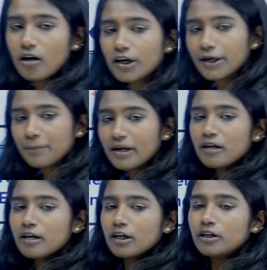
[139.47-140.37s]
Okay,
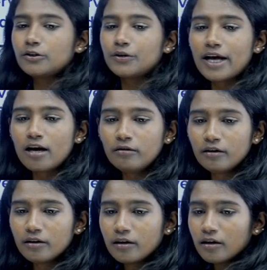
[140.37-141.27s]
so now
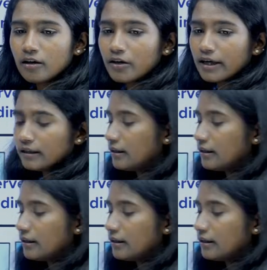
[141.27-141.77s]
look at